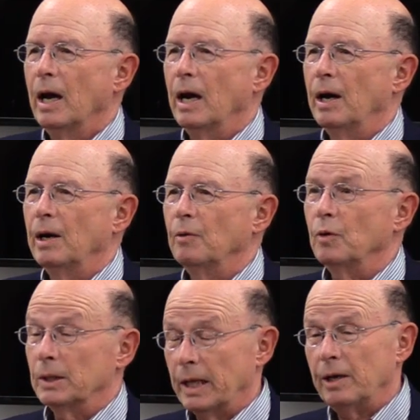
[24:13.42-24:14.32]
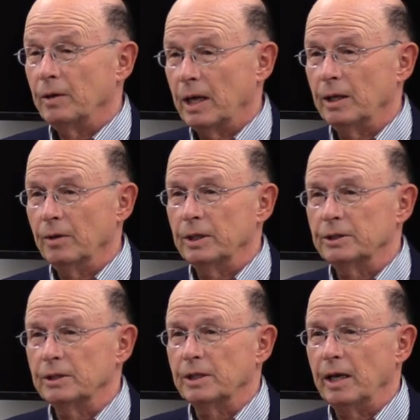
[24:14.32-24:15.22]
Uh, well, later that year, I
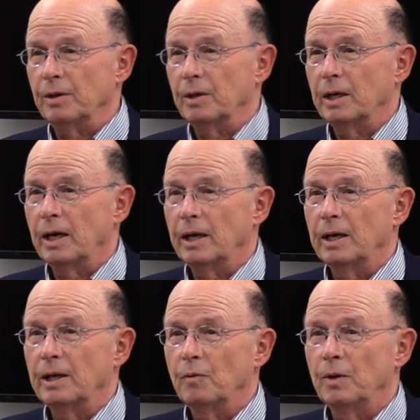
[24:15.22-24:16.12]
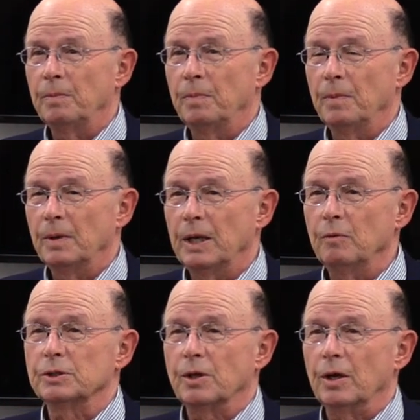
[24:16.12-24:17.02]
should say, uh, when
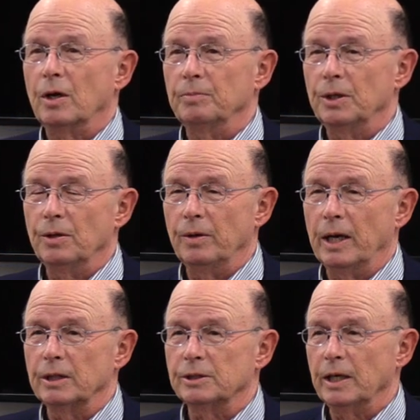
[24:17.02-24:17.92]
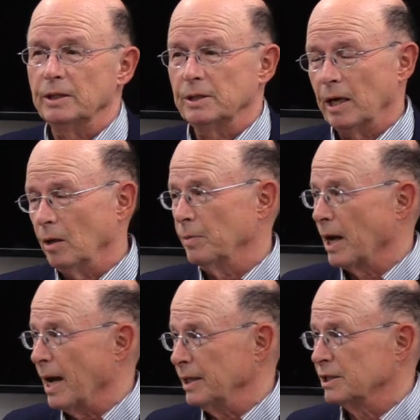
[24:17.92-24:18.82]
he was going to come to the United States,
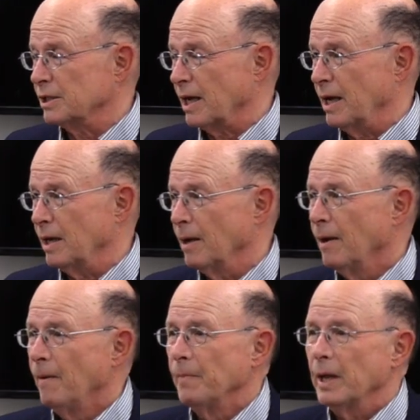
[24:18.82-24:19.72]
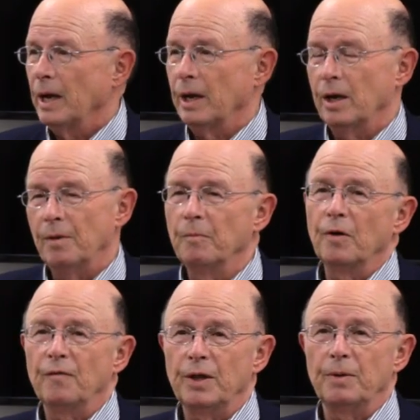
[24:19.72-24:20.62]
Albert Einstein and a
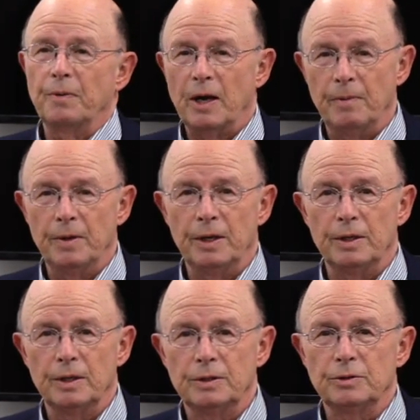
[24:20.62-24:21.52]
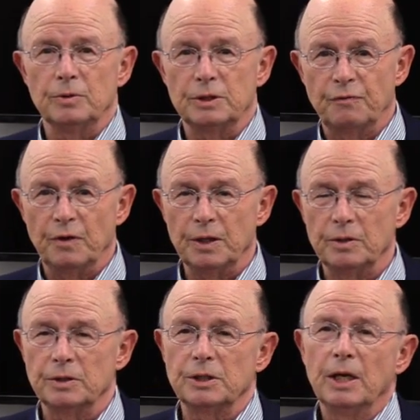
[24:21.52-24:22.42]
number of other prominent Jewish
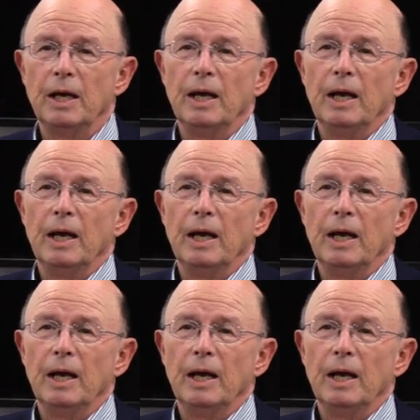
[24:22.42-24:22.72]
figures